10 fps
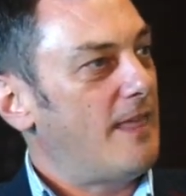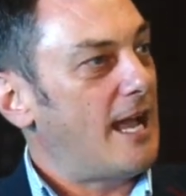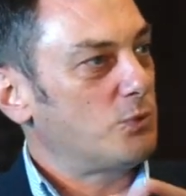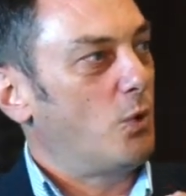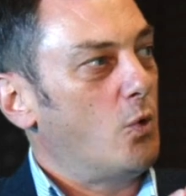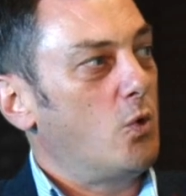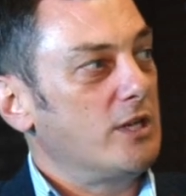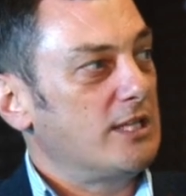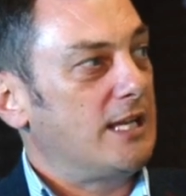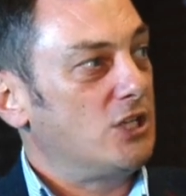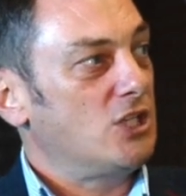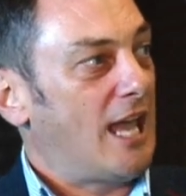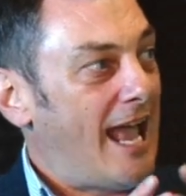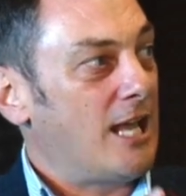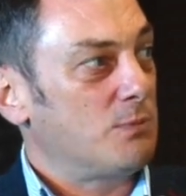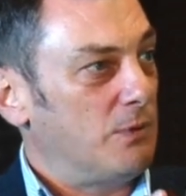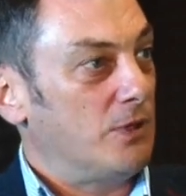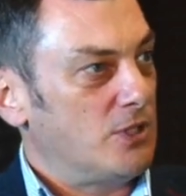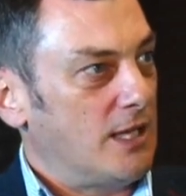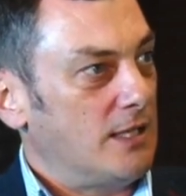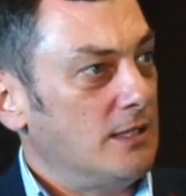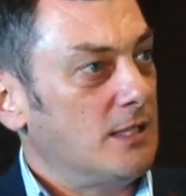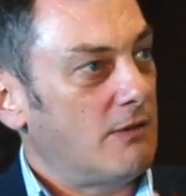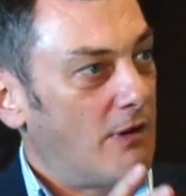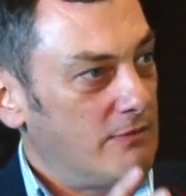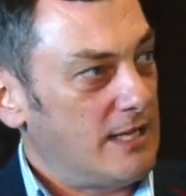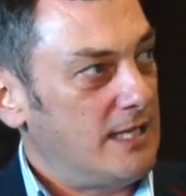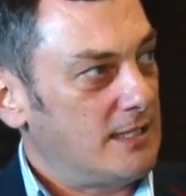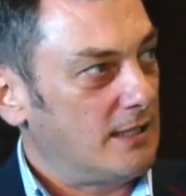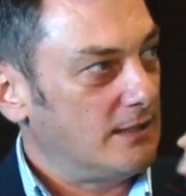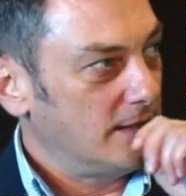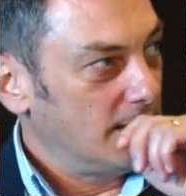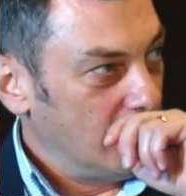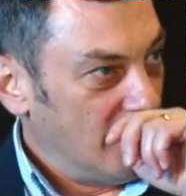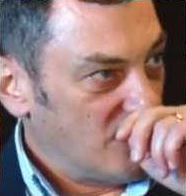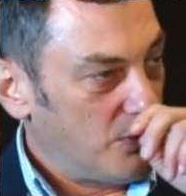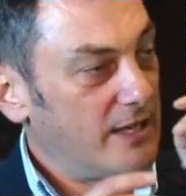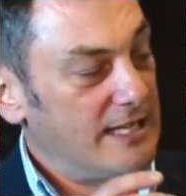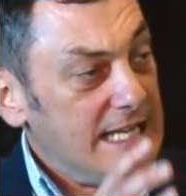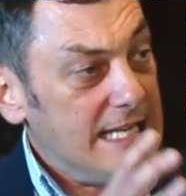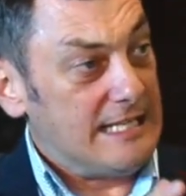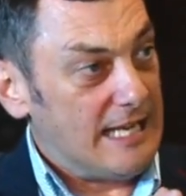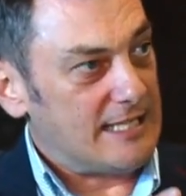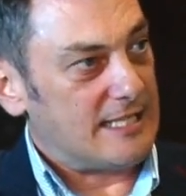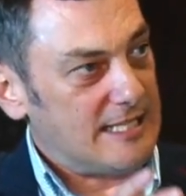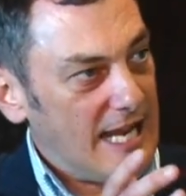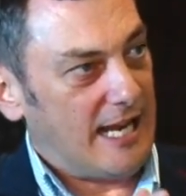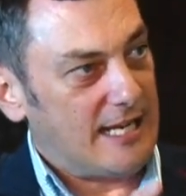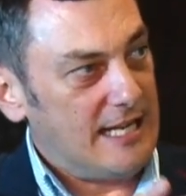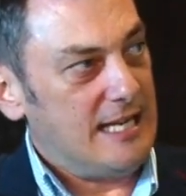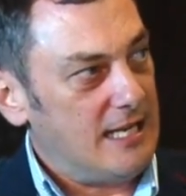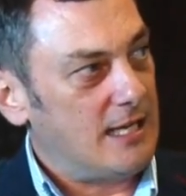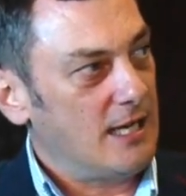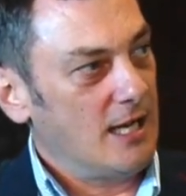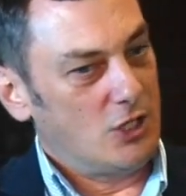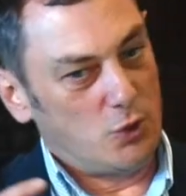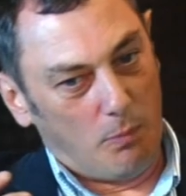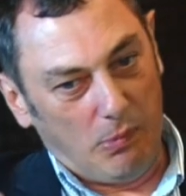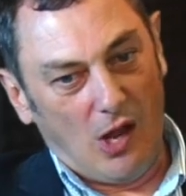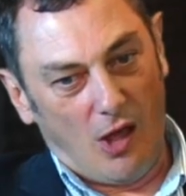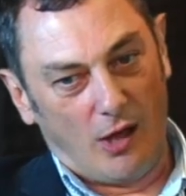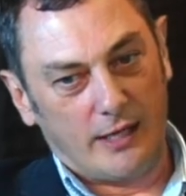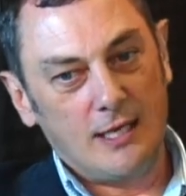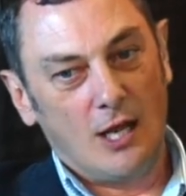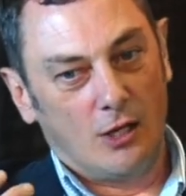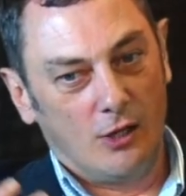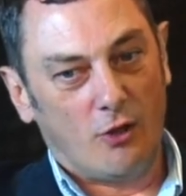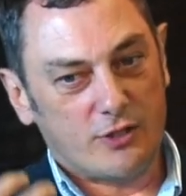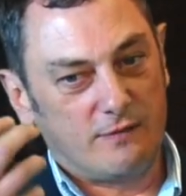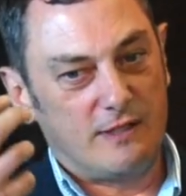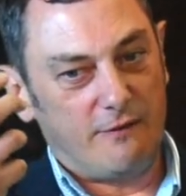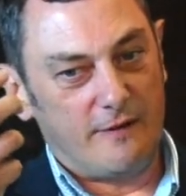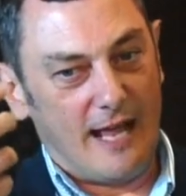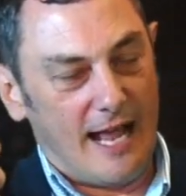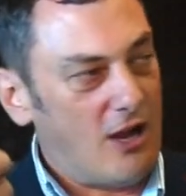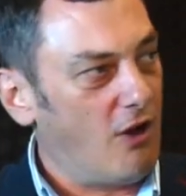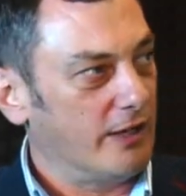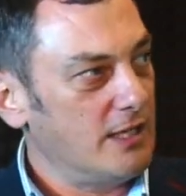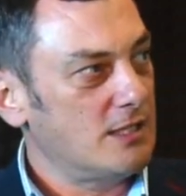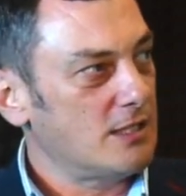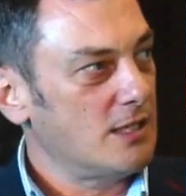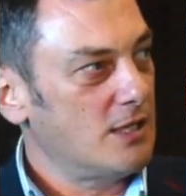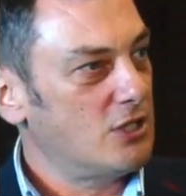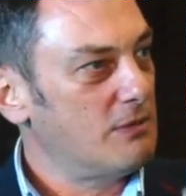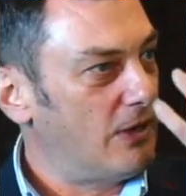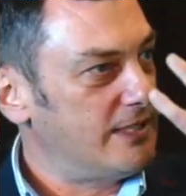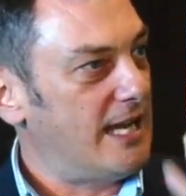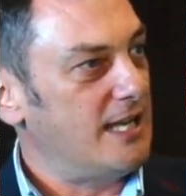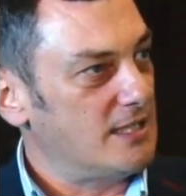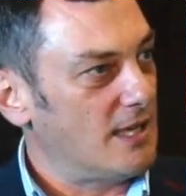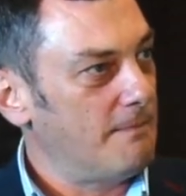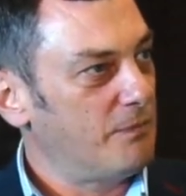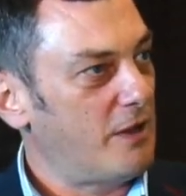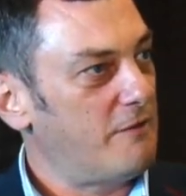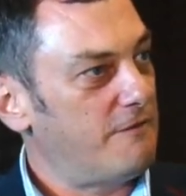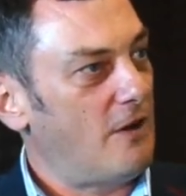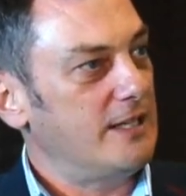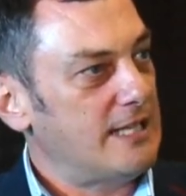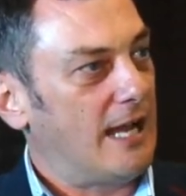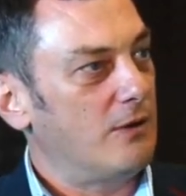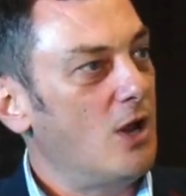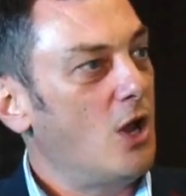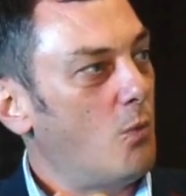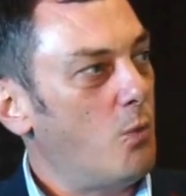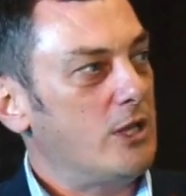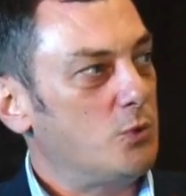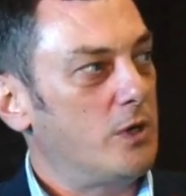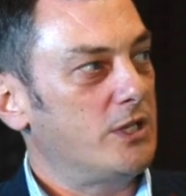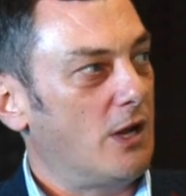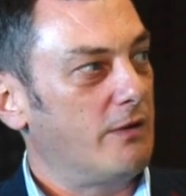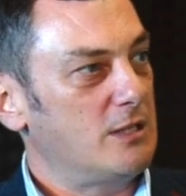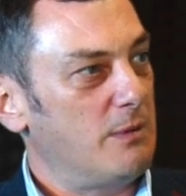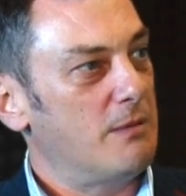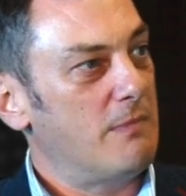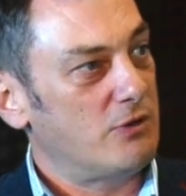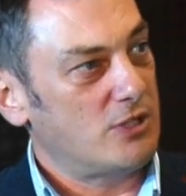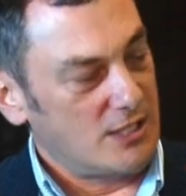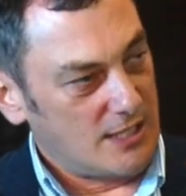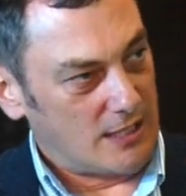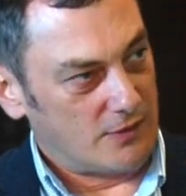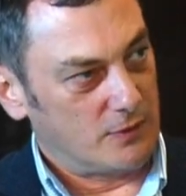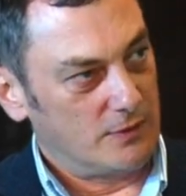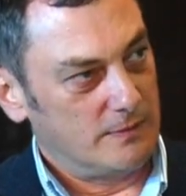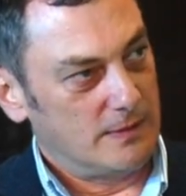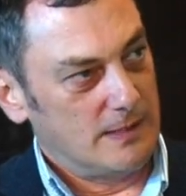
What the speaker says: That's what organizations are experts in, their own data. So what I need is a technique to apply lots of different AIs to my data and find out which one is going to be the most successful.